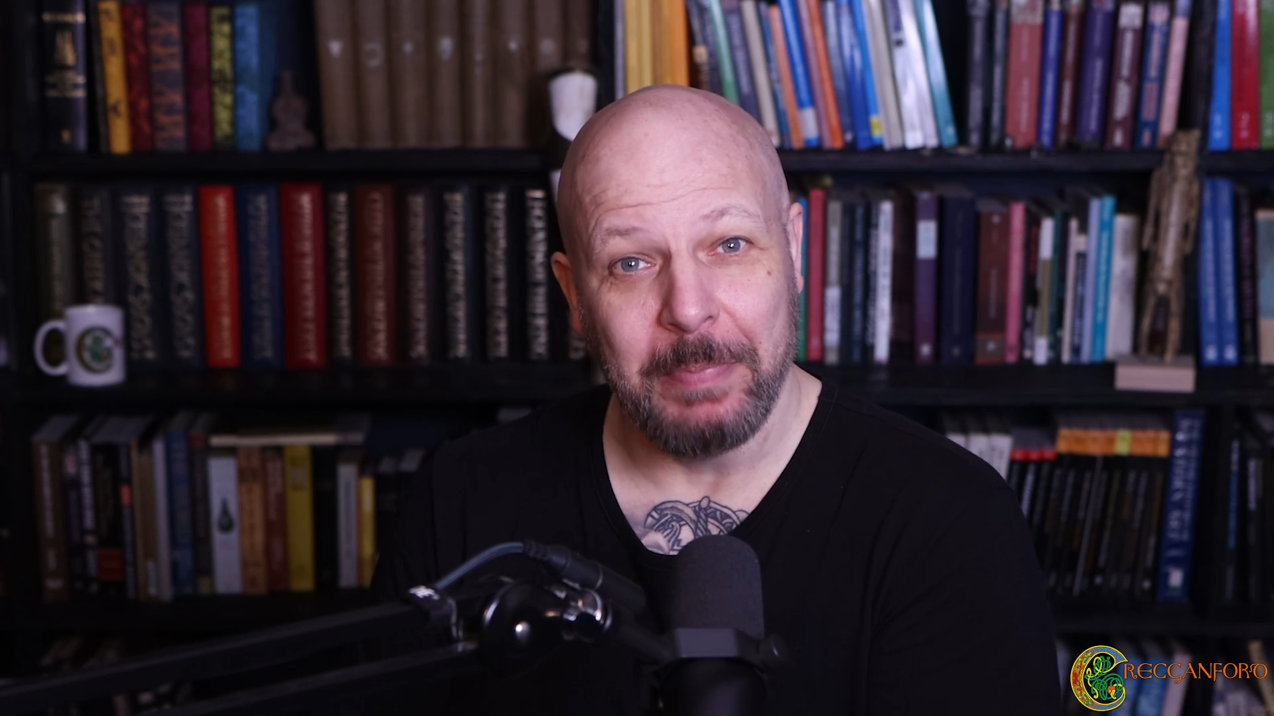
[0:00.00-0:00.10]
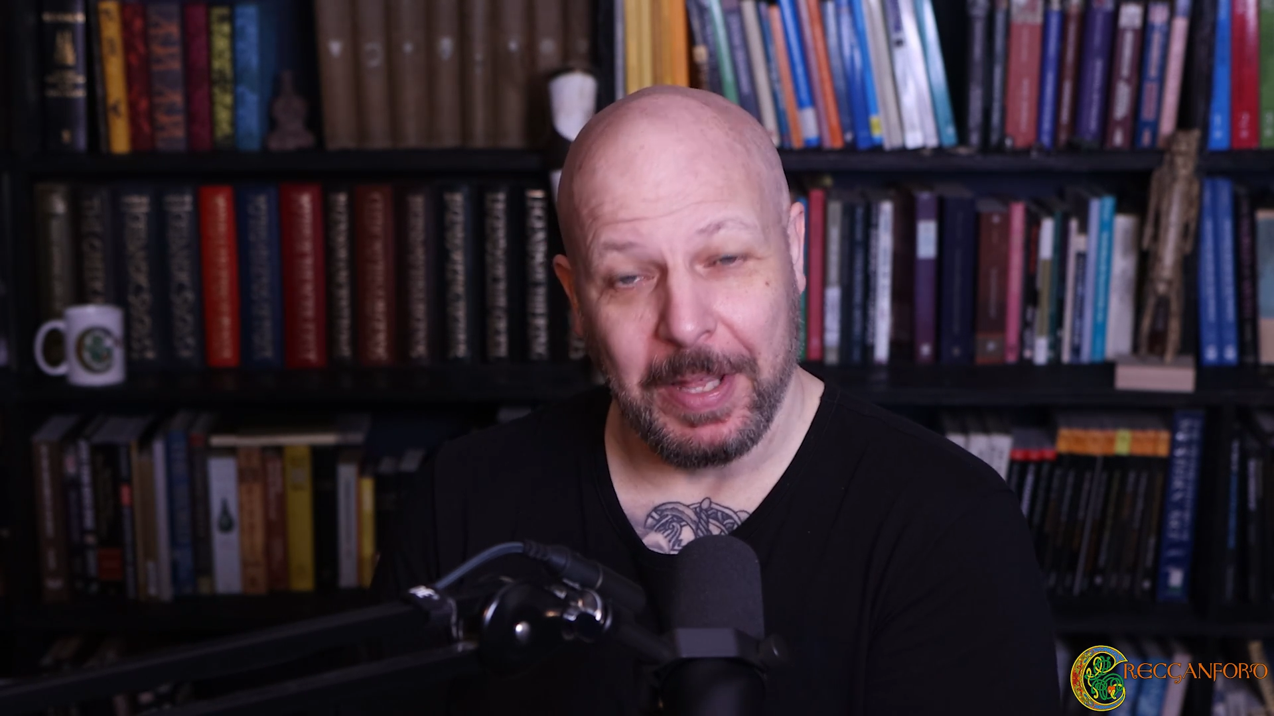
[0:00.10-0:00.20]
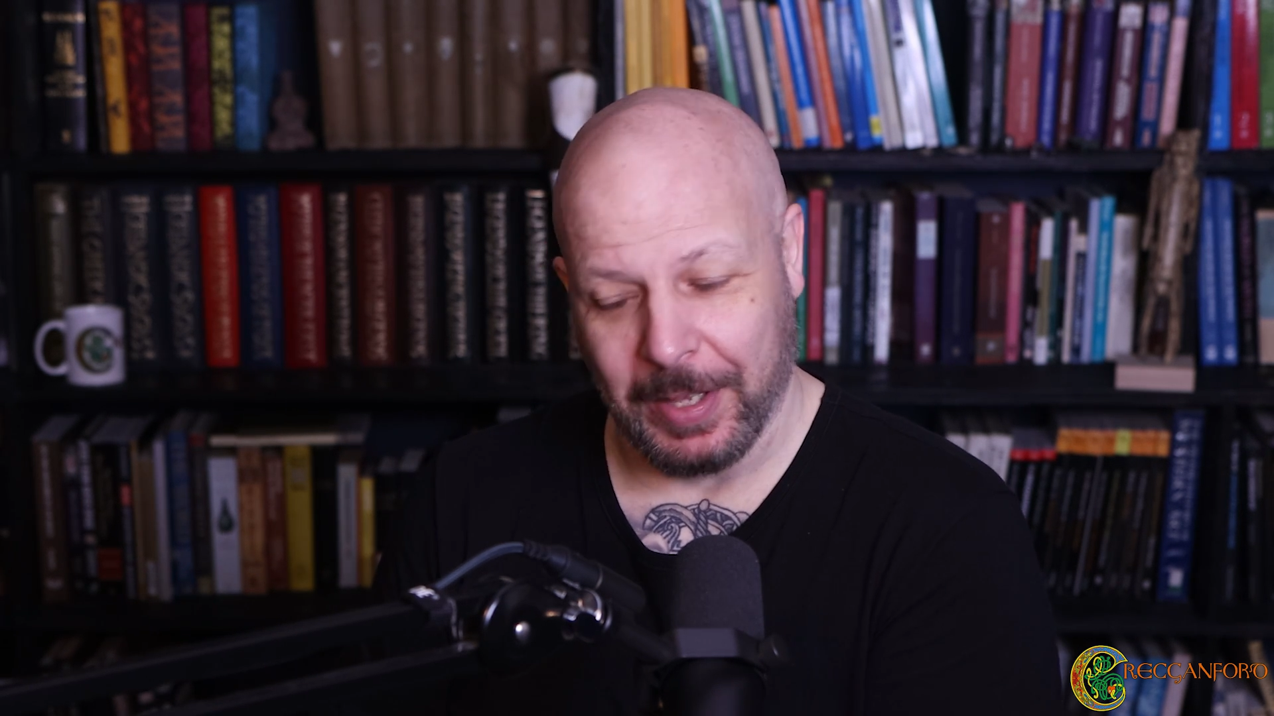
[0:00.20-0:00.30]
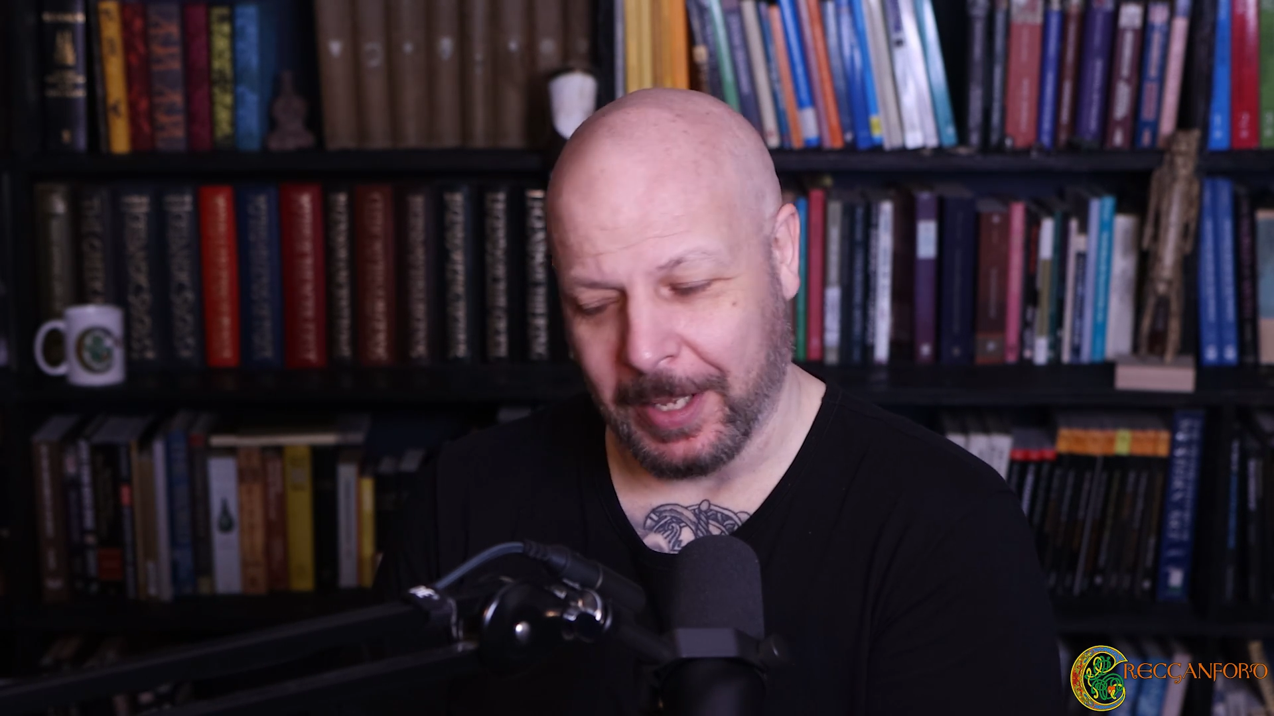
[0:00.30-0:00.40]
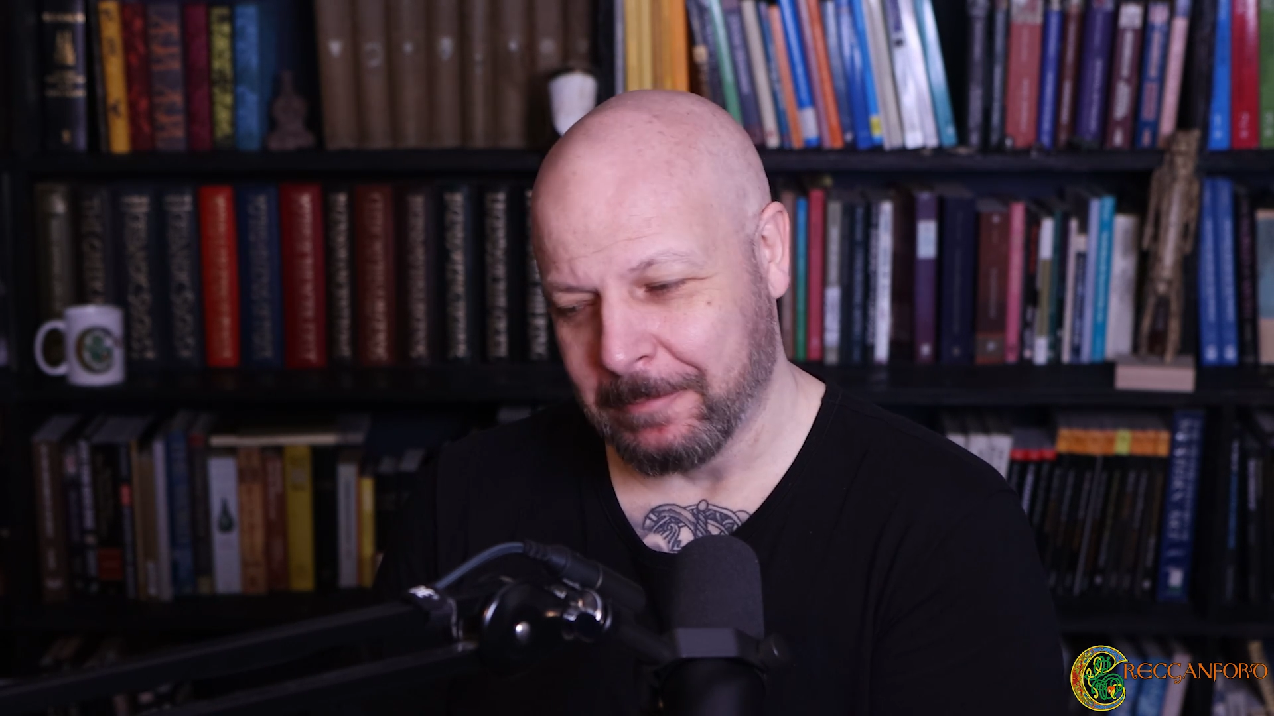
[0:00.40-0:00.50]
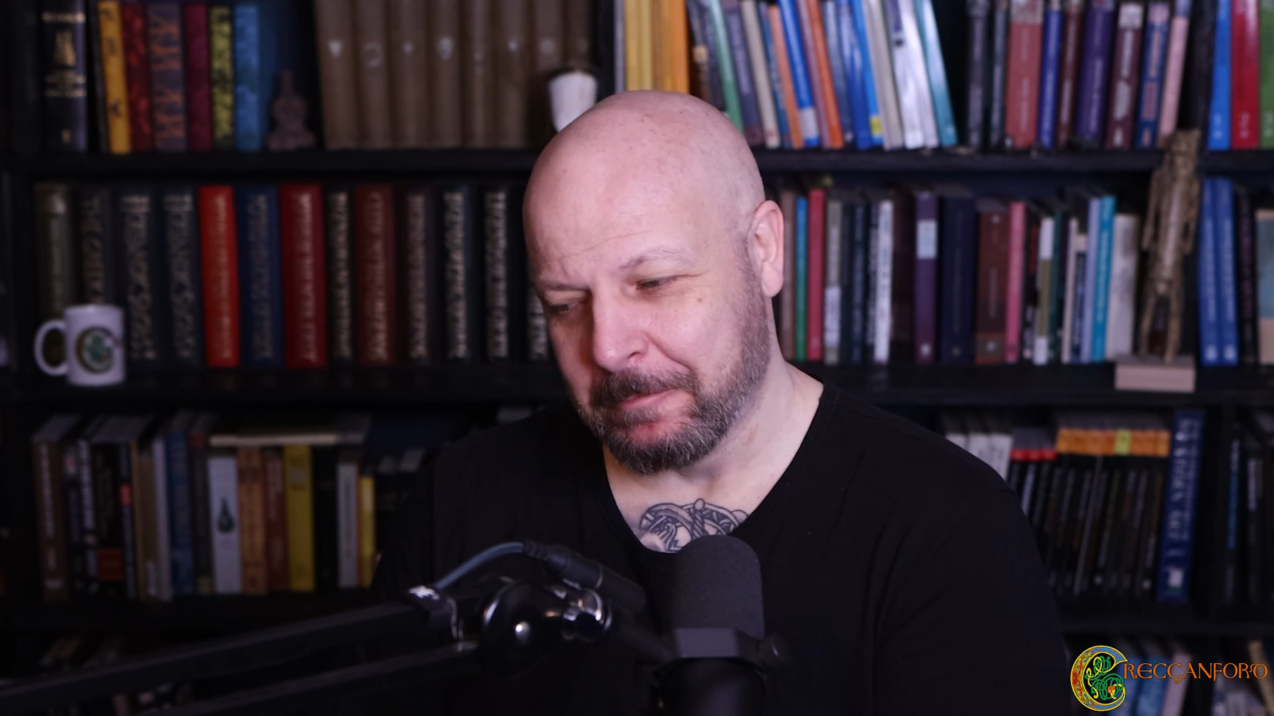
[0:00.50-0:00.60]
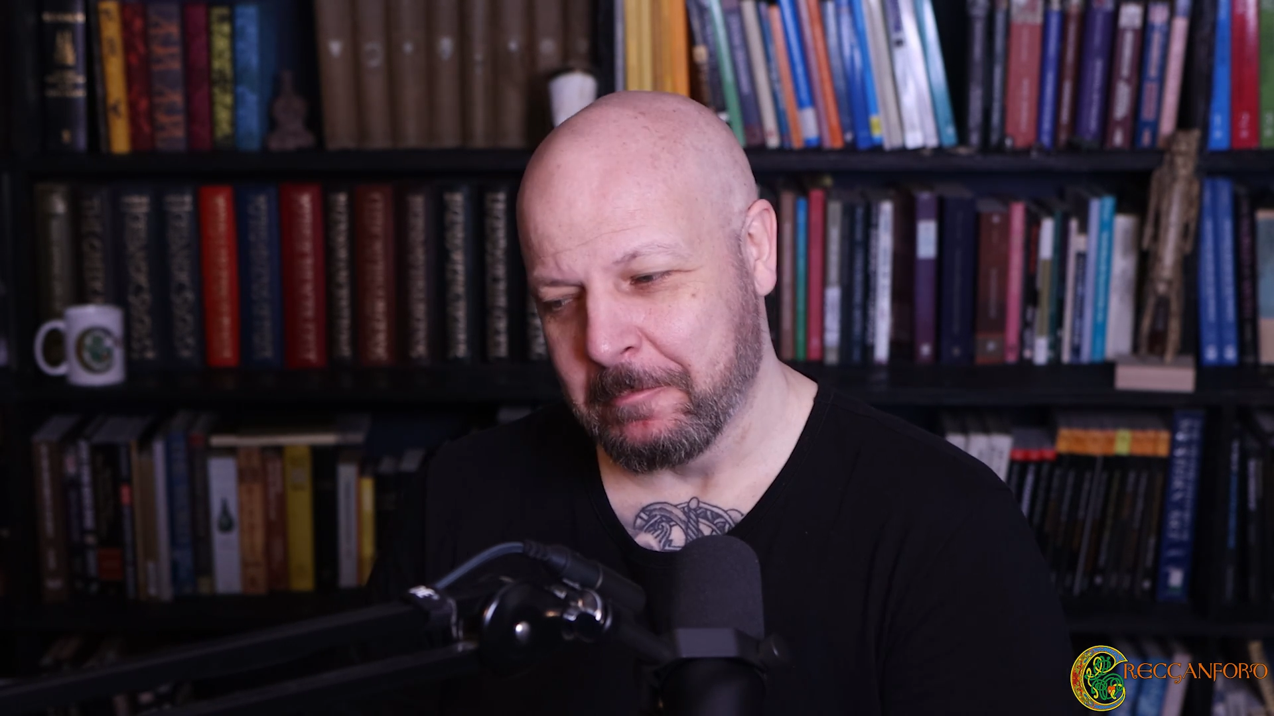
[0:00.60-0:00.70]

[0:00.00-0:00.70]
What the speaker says: Mother.